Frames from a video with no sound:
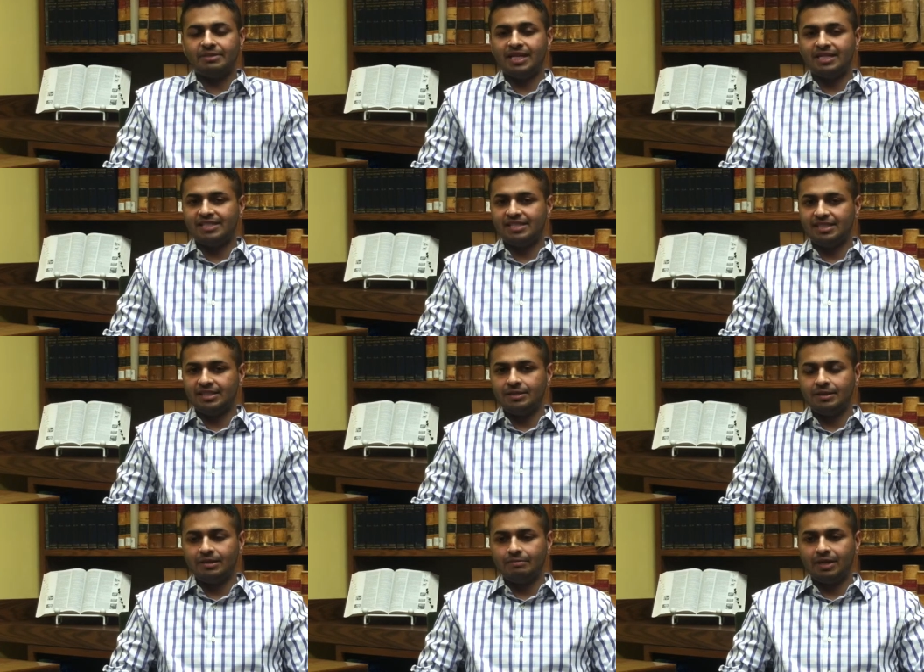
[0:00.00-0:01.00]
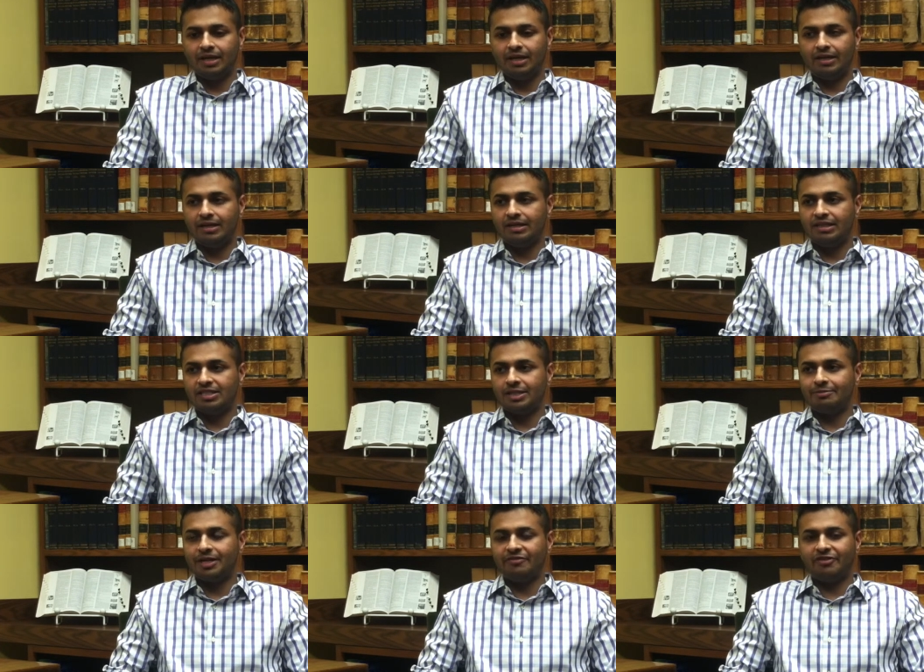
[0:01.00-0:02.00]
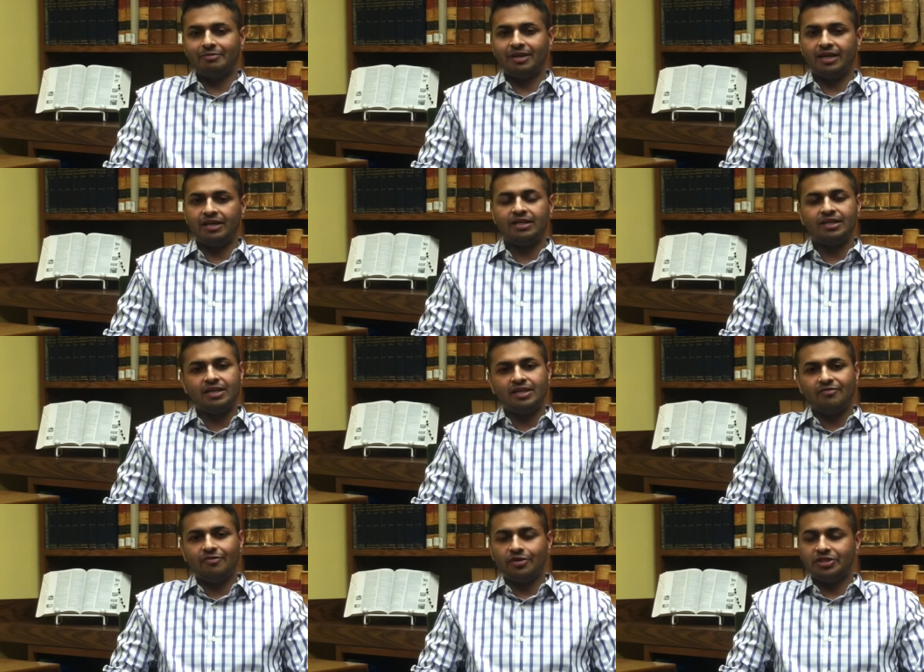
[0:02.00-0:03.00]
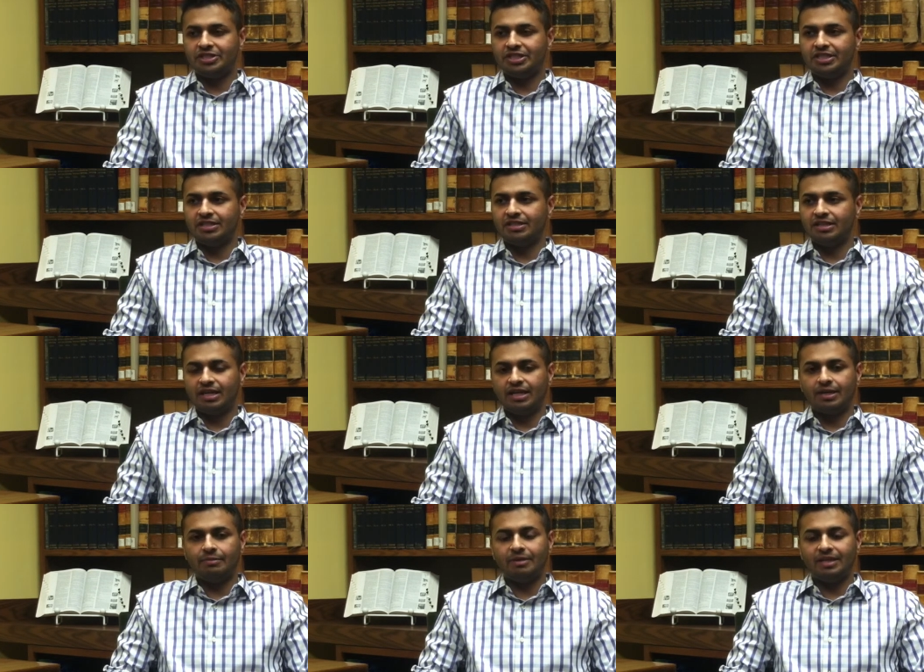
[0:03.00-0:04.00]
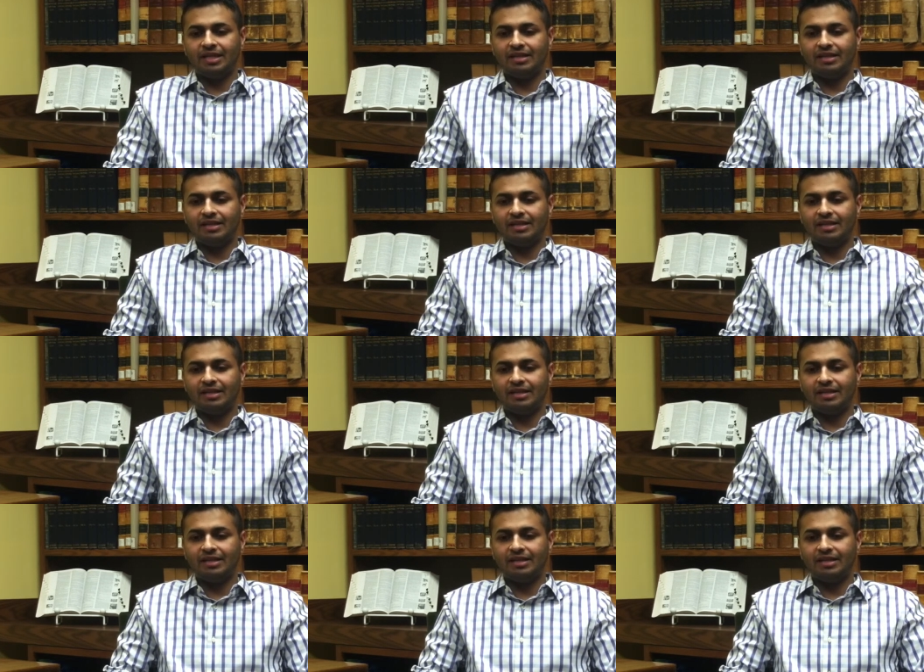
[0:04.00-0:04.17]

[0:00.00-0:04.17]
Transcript: Tennessee my the summer after my first year, and